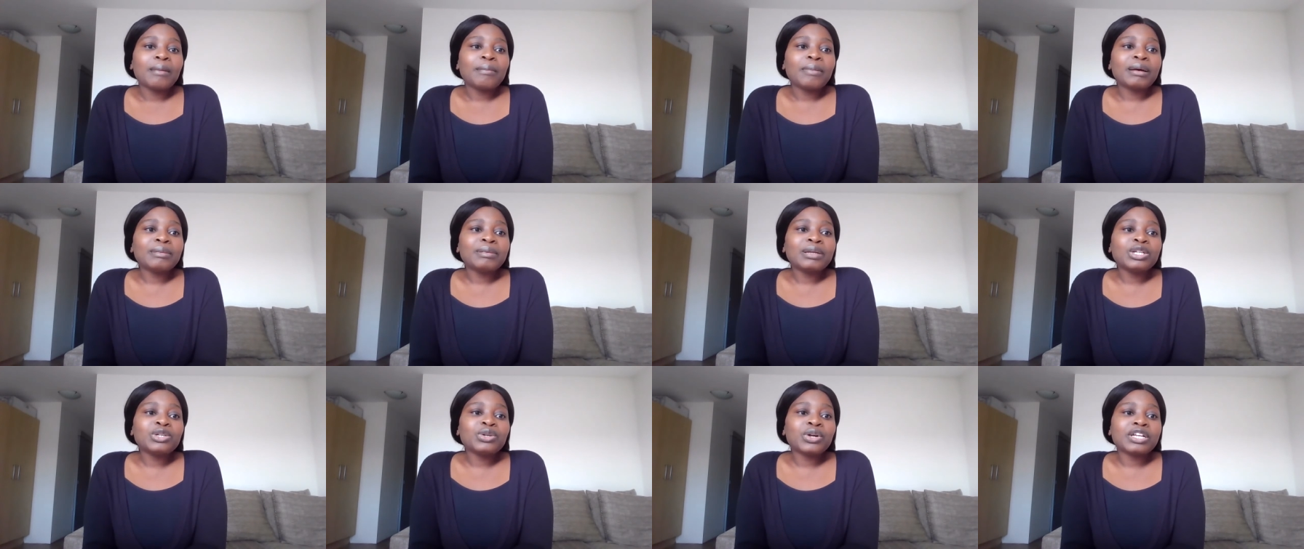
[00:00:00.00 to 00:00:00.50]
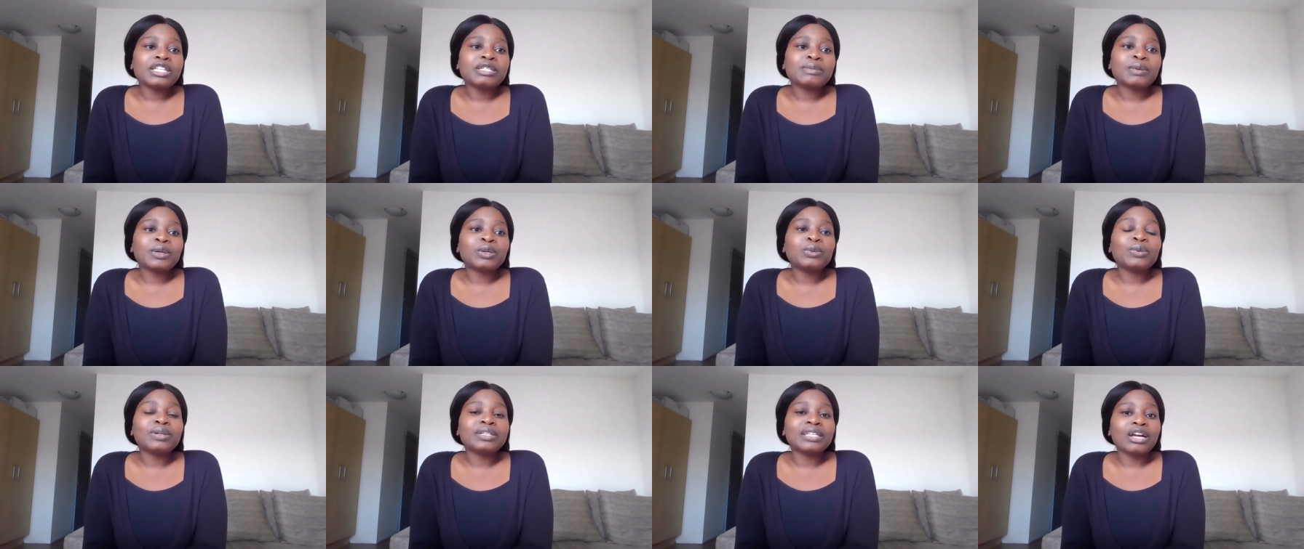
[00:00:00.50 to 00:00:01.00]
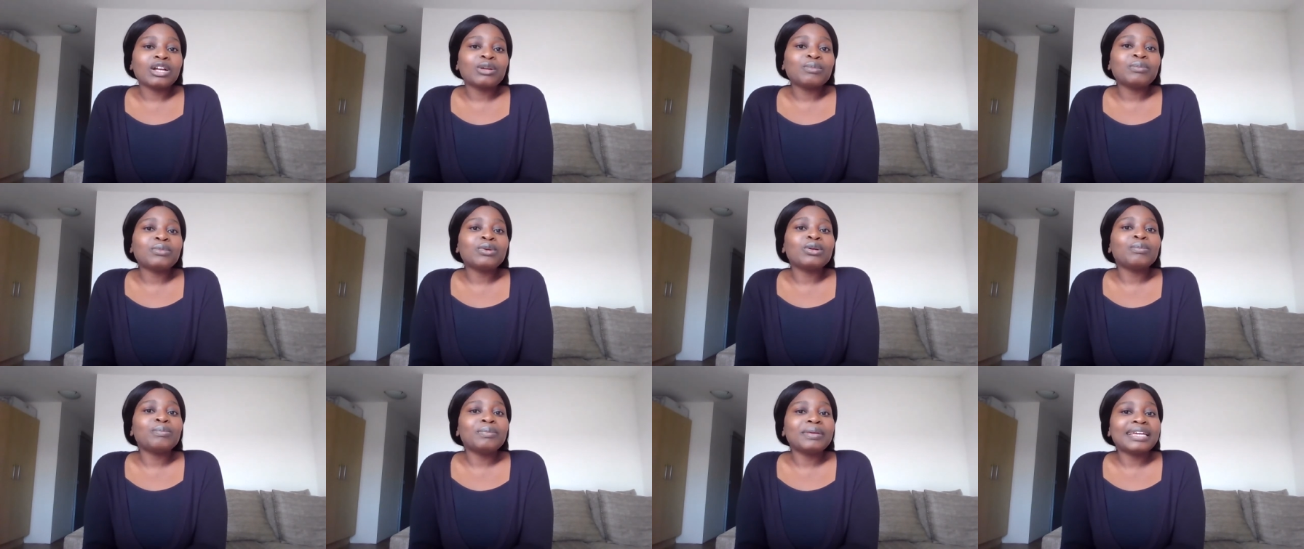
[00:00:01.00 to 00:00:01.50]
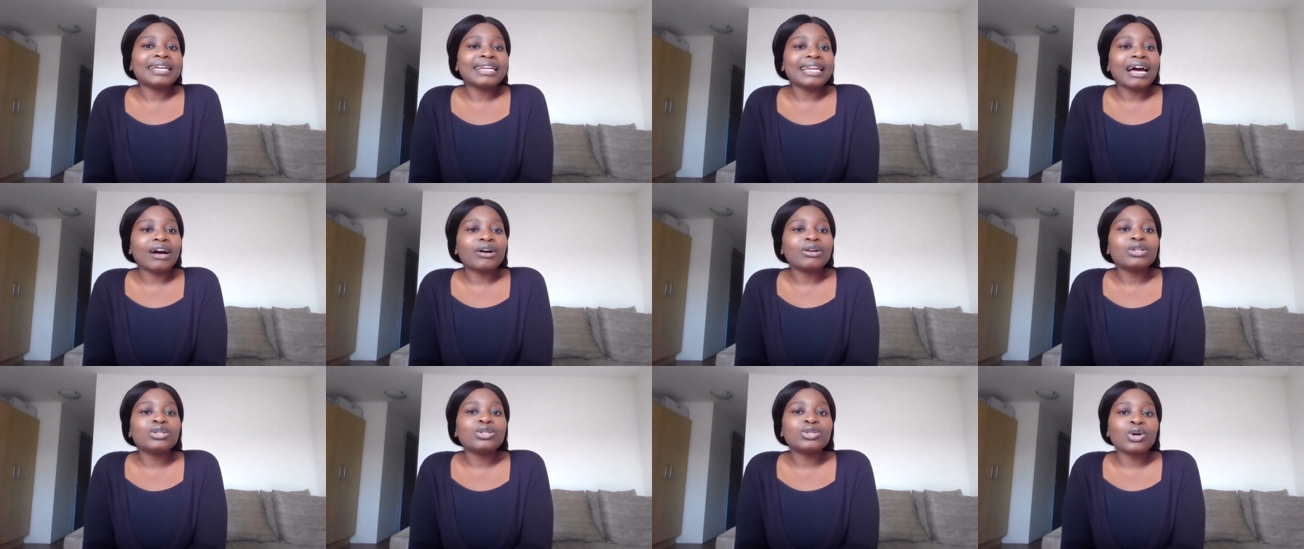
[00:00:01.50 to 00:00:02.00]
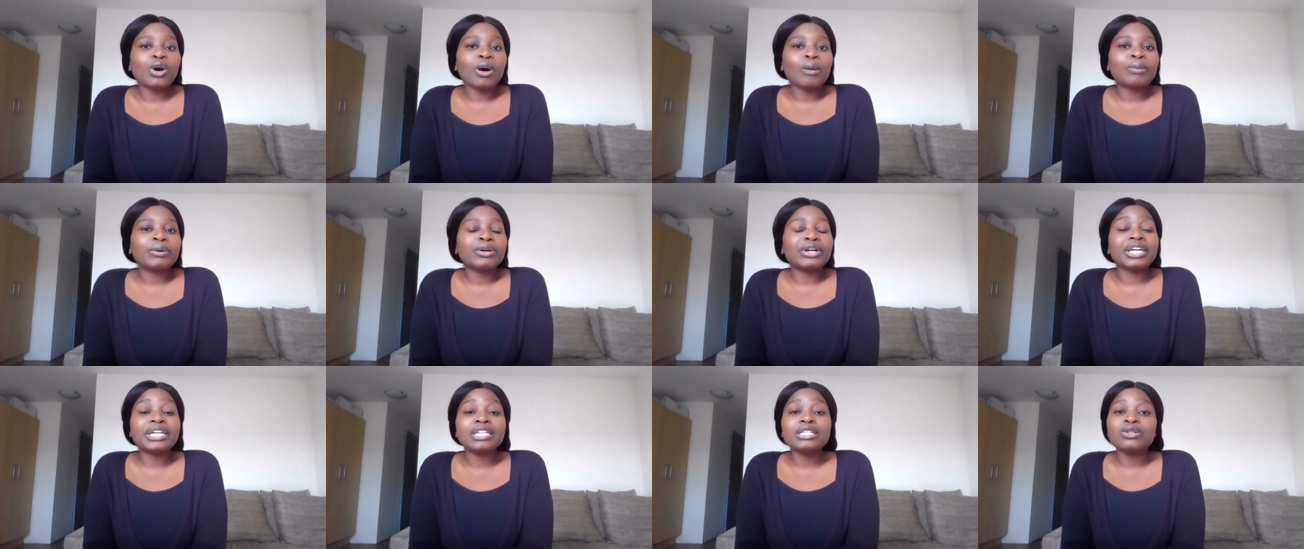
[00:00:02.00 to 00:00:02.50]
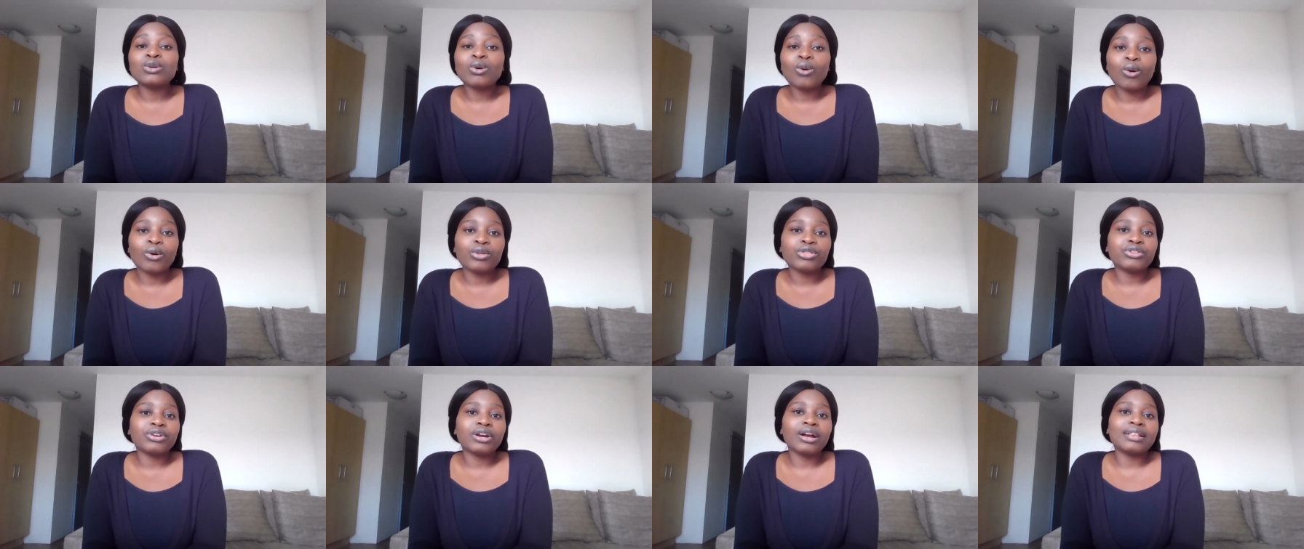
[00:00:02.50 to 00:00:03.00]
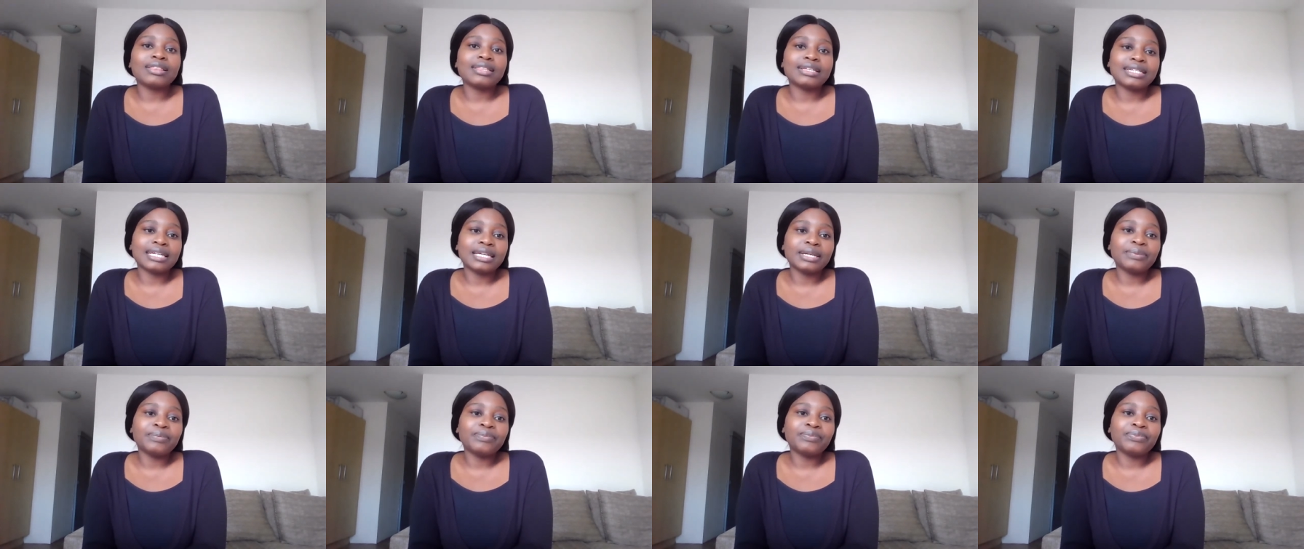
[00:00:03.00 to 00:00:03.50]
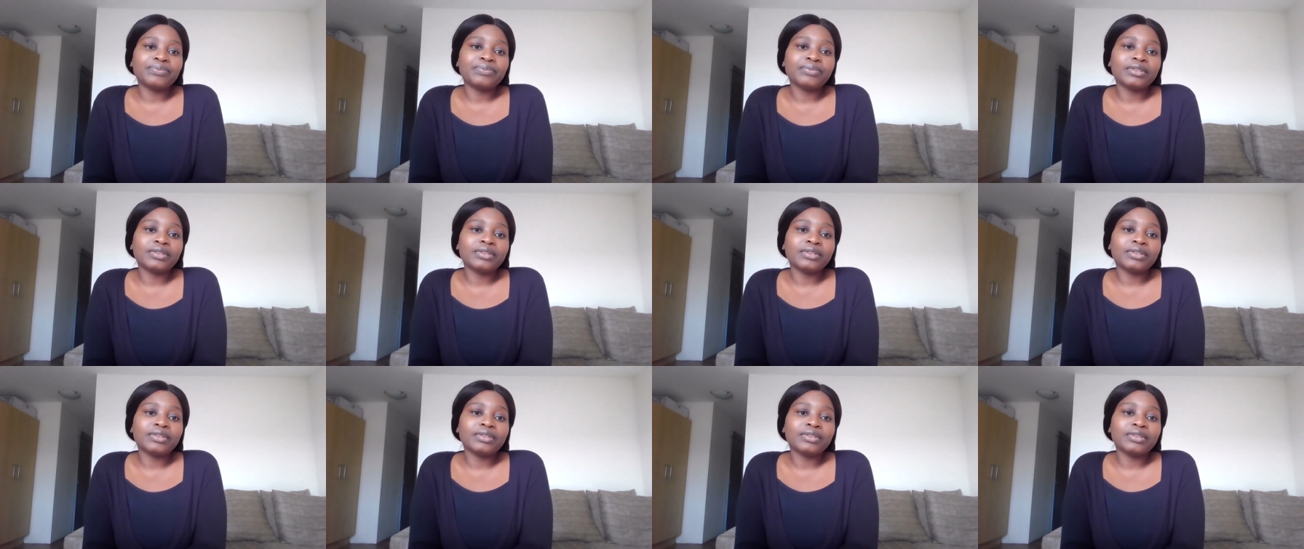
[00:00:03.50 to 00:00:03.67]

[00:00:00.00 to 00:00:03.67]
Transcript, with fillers: Public transport will now be allowed to operate all throughout the day.